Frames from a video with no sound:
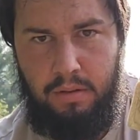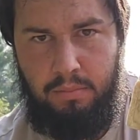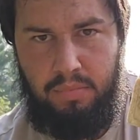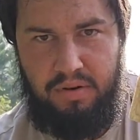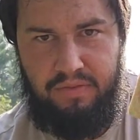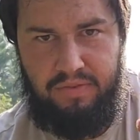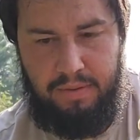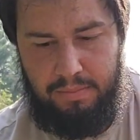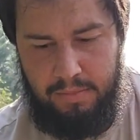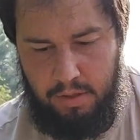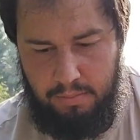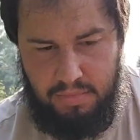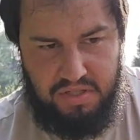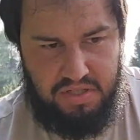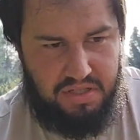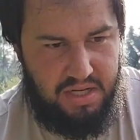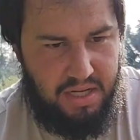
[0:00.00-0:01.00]
But if I'm not
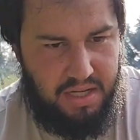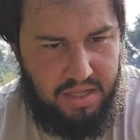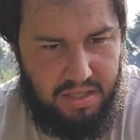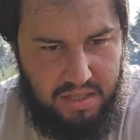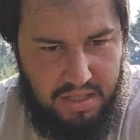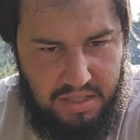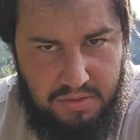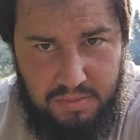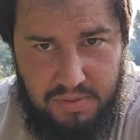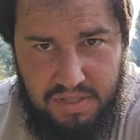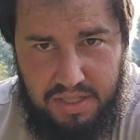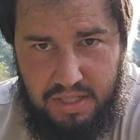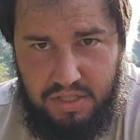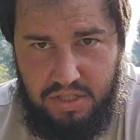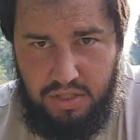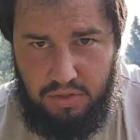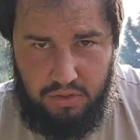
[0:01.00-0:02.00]
mistaken, these ones
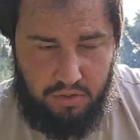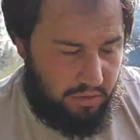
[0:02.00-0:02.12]
actually look a